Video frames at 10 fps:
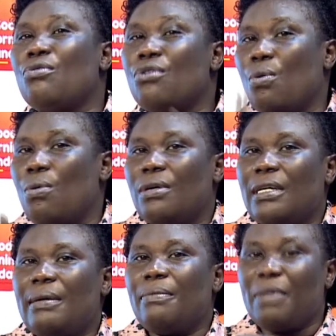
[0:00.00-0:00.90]
No.
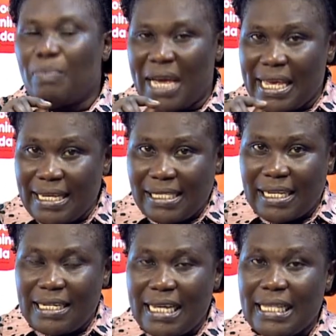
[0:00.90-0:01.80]
By
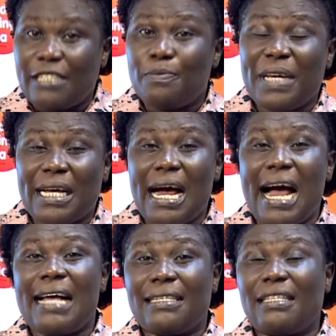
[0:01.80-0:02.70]
yesterday, the speaker
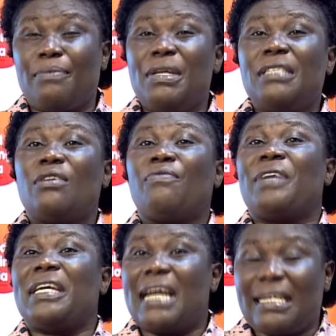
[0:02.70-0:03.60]
asked the Minister of
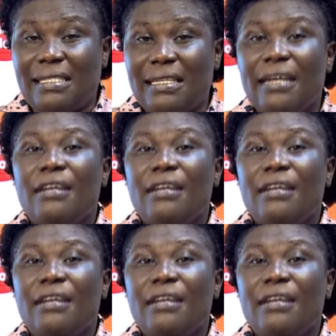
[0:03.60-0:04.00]
Finance